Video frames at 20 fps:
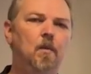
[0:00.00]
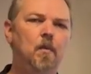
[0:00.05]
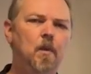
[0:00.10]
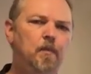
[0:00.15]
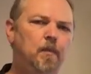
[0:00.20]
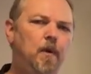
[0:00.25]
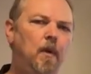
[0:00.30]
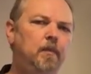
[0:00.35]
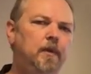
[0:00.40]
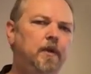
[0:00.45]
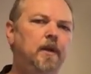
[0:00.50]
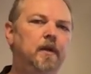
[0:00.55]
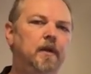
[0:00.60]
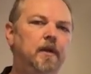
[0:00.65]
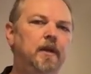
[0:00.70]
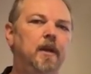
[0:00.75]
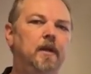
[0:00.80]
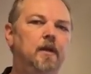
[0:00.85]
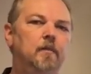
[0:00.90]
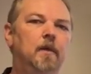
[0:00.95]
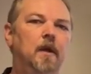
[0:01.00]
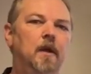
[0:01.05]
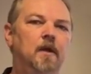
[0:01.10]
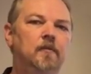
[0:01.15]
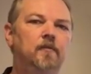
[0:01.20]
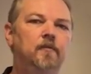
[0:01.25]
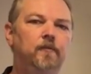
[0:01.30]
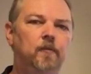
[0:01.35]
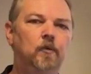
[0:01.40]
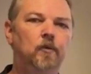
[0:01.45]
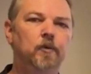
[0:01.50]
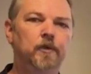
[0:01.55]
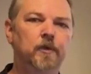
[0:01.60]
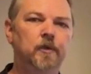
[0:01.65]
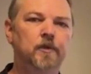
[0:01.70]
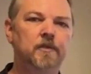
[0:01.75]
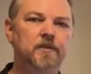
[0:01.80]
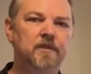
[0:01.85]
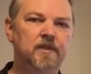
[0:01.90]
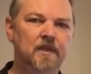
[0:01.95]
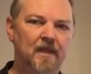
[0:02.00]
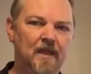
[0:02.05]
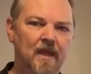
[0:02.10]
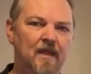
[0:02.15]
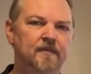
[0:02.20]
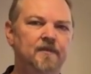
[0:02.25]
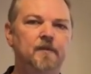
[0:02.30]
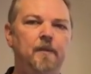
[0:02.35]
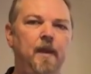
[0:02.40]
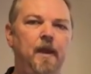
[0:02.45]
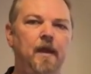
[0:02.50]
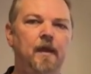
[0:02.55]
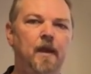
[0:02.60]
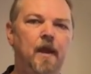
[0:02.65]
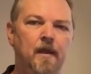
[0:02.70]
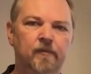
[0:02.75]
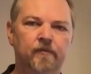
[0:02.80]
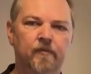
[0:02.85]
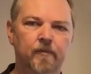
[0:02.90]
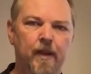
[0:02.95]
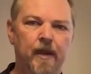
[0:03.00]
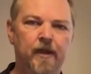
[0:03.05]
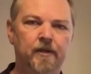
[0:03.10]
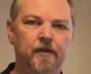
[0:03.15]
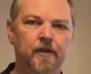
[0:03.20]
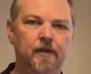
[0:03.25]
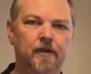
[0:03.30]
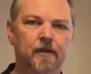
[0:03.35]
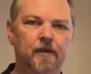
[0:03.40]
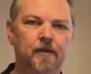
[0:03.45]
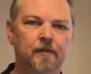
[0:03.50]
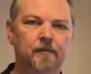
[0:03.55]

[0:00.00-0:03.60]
we're probably going to get about 4 years lifespan out of a battery.